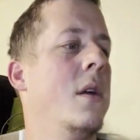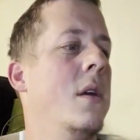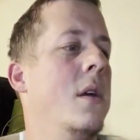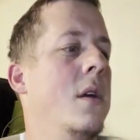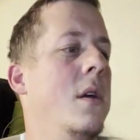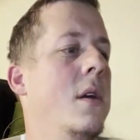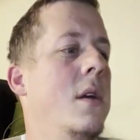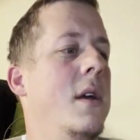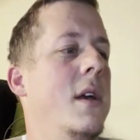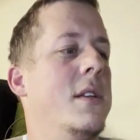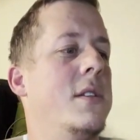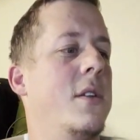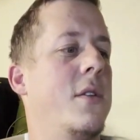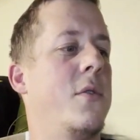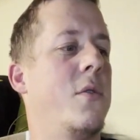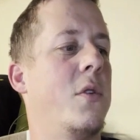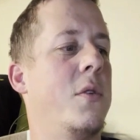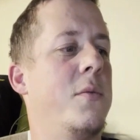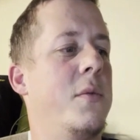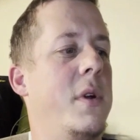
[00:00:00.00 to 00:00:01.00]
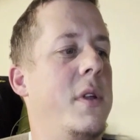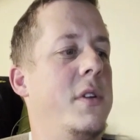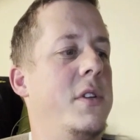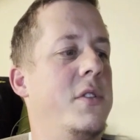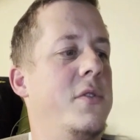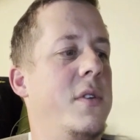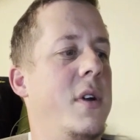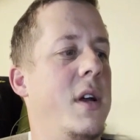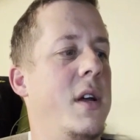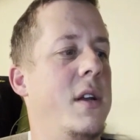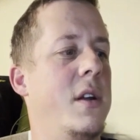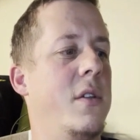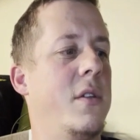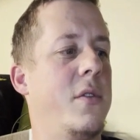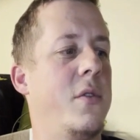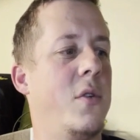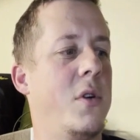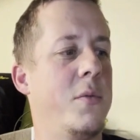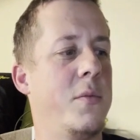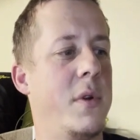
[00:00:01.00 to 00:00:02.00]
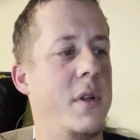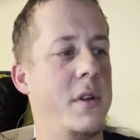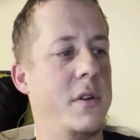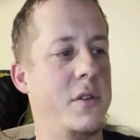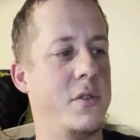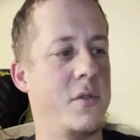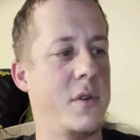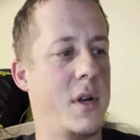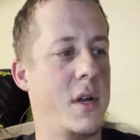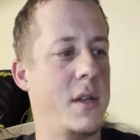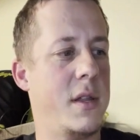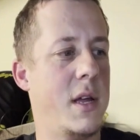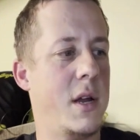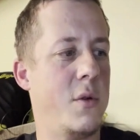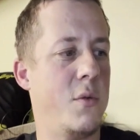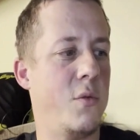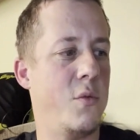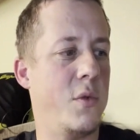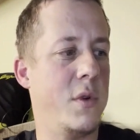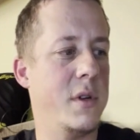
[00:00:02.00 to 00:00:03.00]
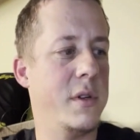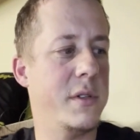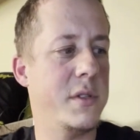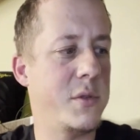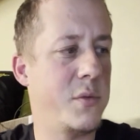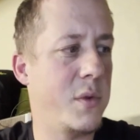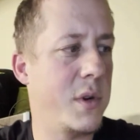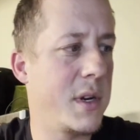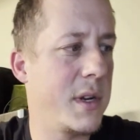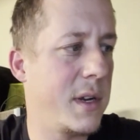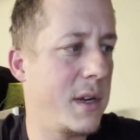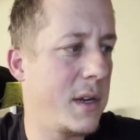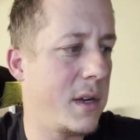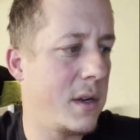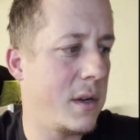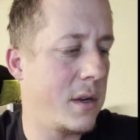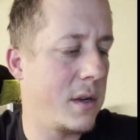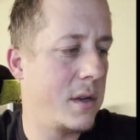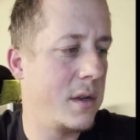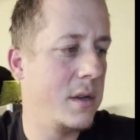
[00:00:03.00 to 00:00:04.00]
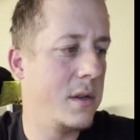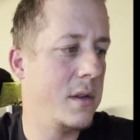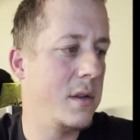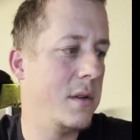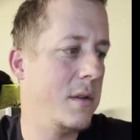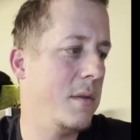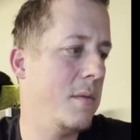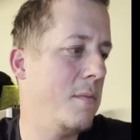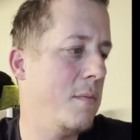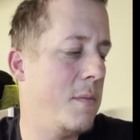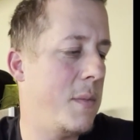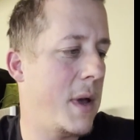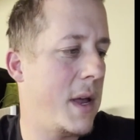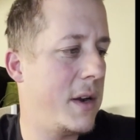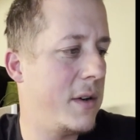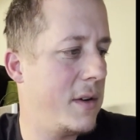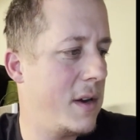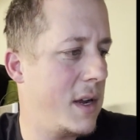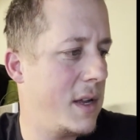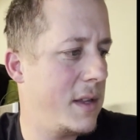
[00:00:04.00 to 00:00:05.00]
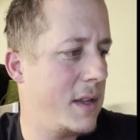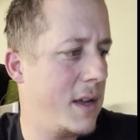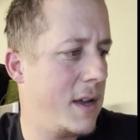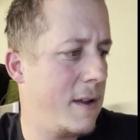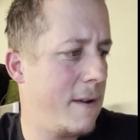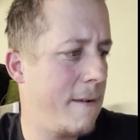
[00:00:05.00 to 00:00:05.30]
as a Thorn Brothers rod. Now the Thorn Brothers rod, that reel is working better on that,